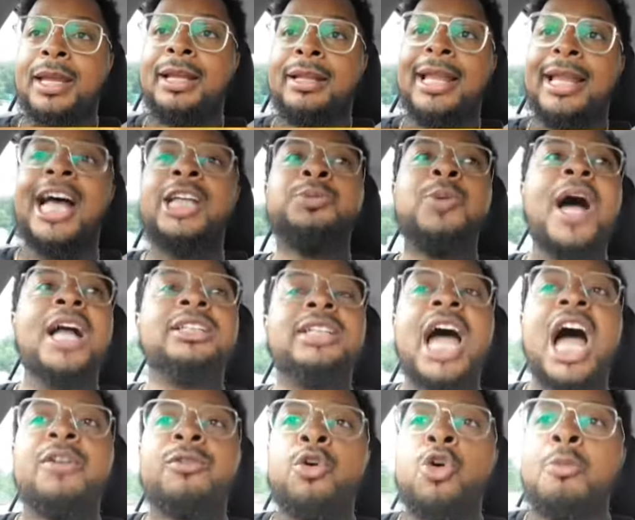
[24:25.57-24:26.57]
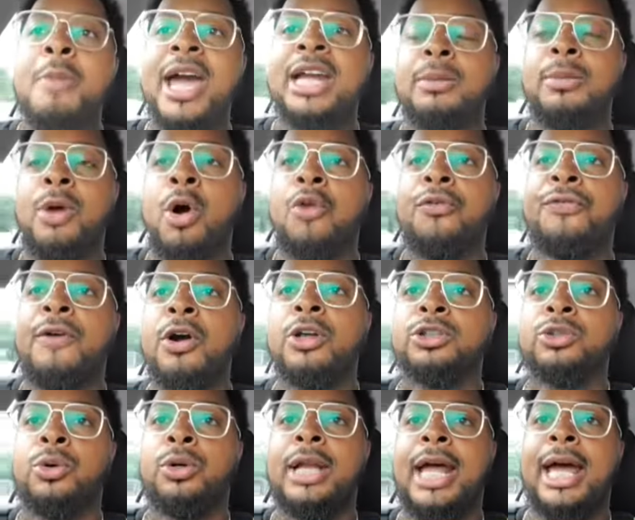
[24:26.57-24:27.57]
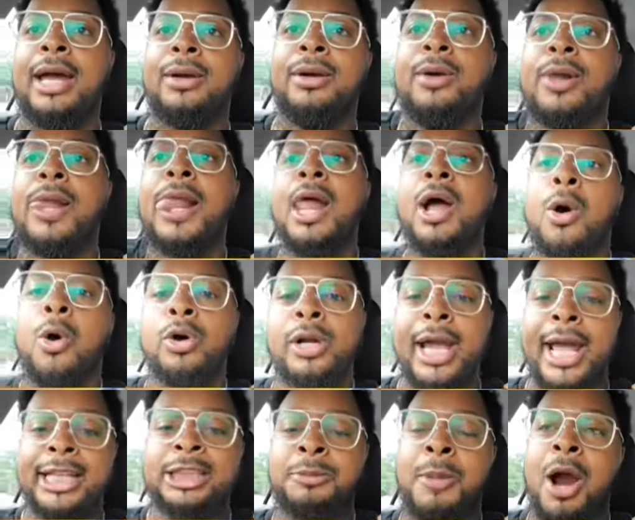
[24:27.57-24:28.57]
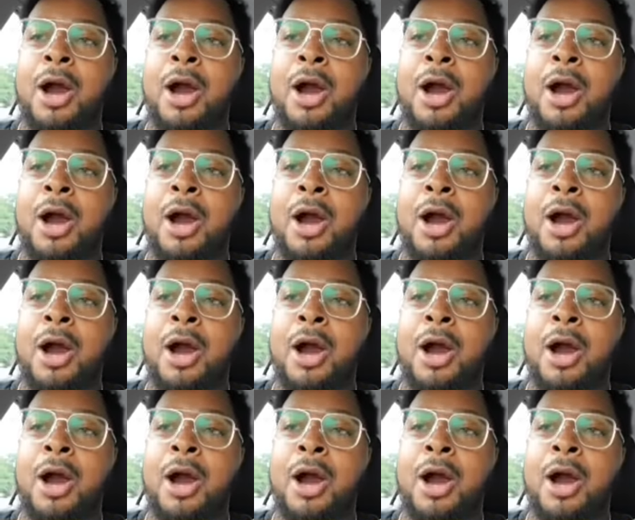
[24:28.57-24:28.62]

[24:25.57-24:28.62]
That's why Ja Rule made him go first on the It's Murder.